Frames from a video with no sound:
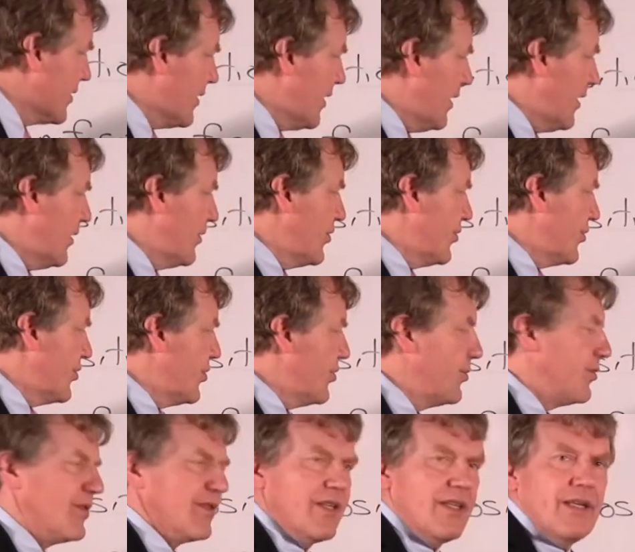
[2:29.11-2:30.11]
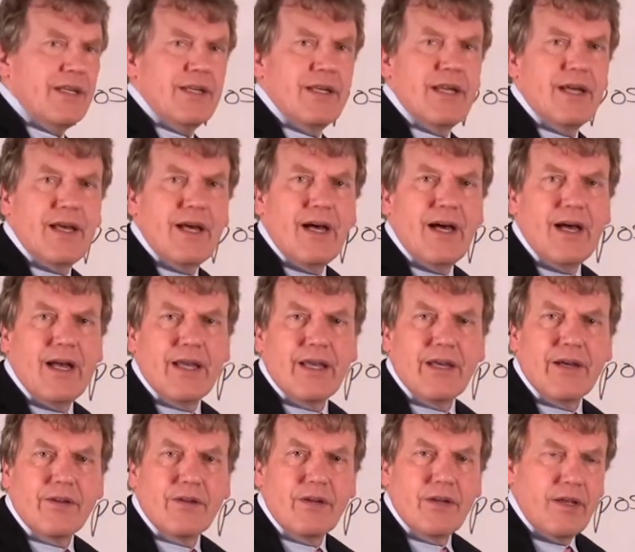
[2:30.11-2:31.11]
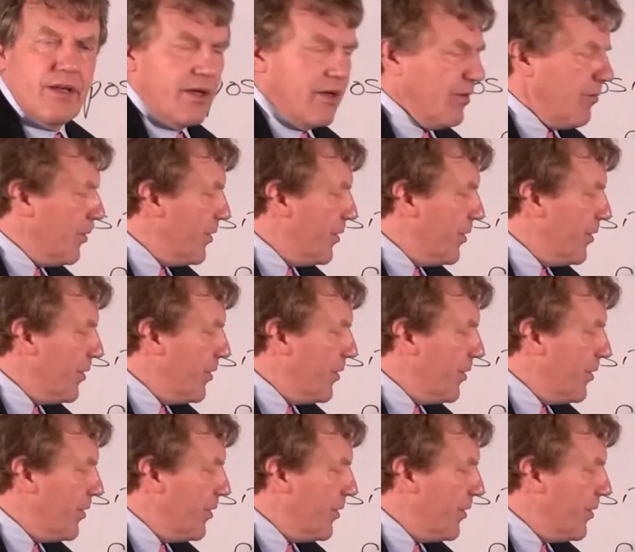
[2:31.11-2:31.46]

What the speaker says: you're using it